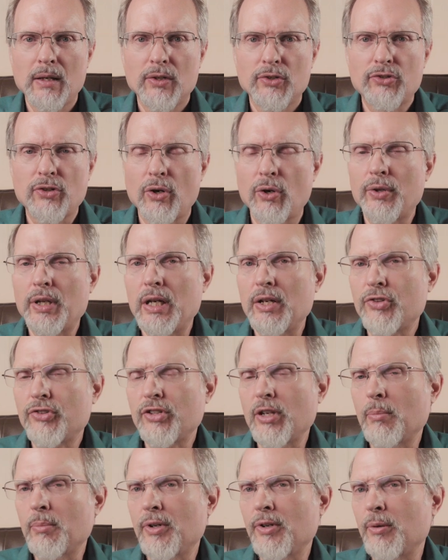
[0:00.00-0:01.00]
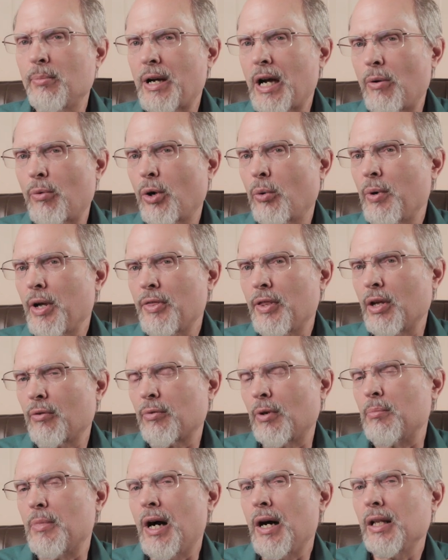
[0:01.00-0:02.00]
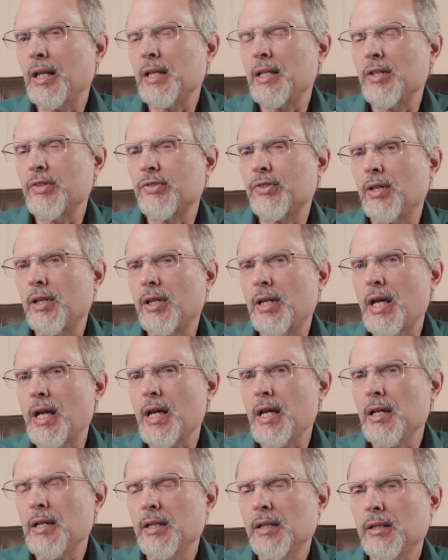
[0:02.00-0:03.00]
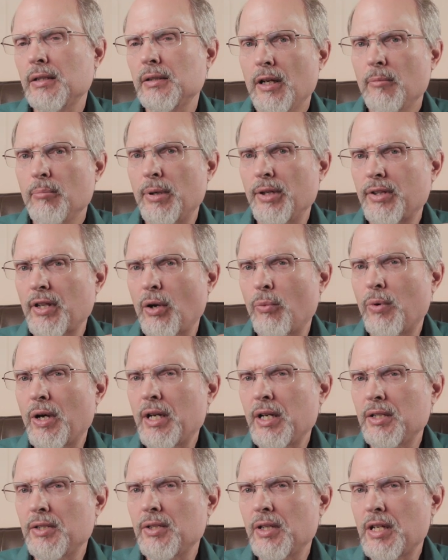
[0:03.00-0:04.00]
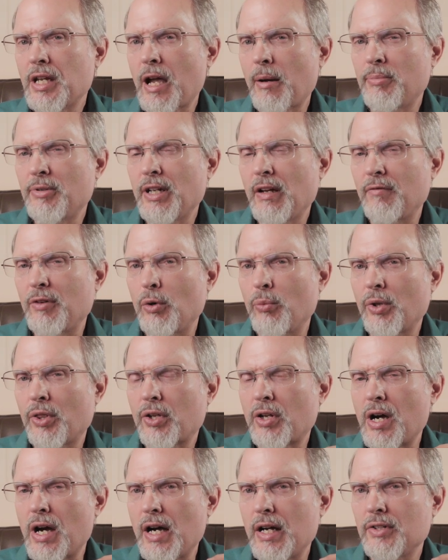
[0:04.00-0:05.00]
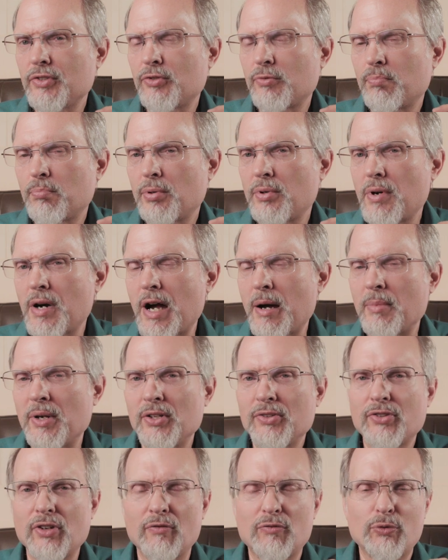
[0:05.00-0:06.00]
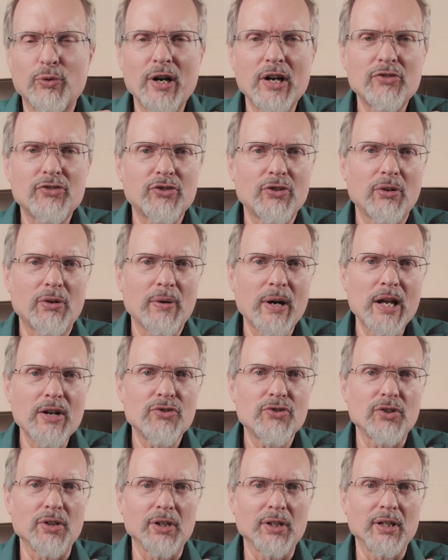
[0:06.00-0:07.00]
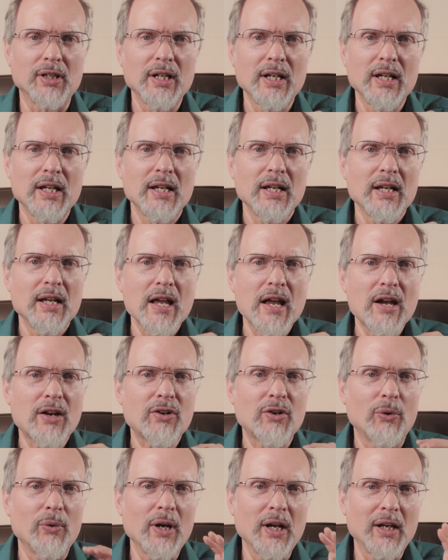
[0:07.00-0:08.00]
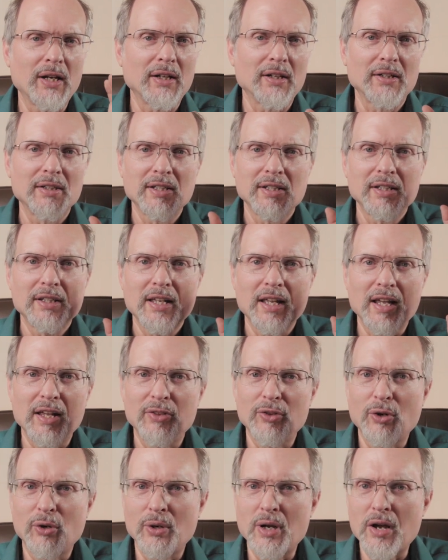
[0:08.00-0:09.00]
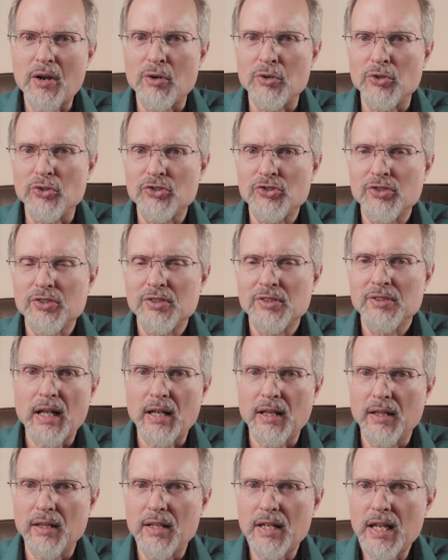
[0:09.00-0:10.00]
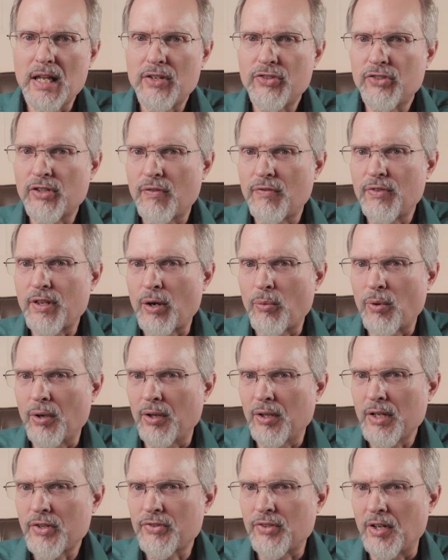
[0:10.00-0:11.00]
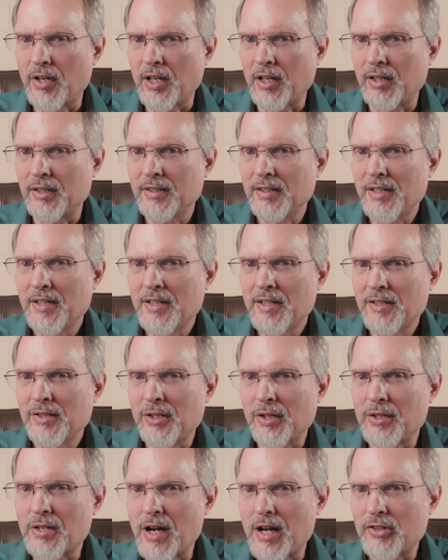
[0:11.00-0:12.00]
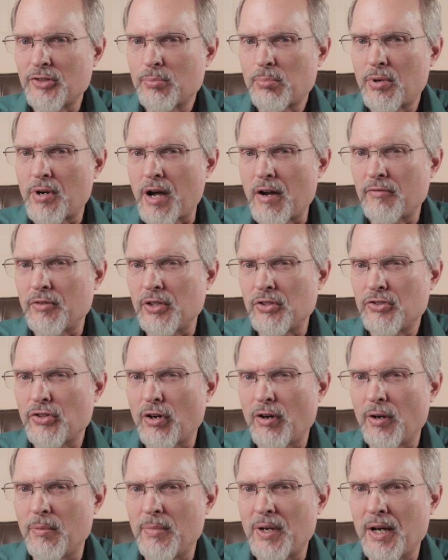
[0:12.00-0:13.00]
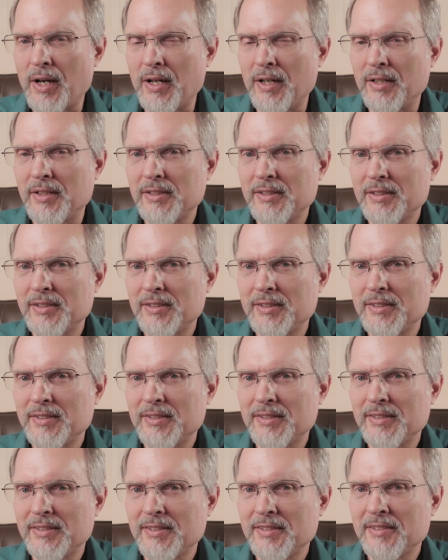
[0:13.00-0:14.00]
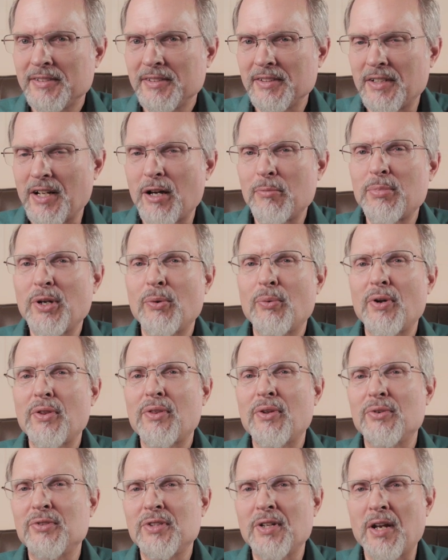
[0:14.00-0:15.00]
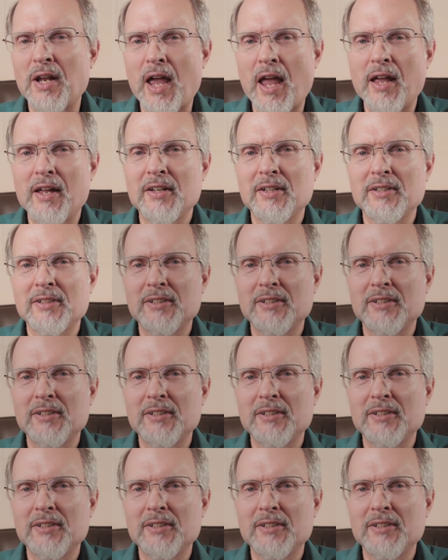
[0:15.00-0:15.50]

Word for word: So they assembled about where we think Ramallah is today, but they went into captivity with God's promise of restoration echoing in their ears, at least if they were listening to God's prophet Jeremiah. God be with you today.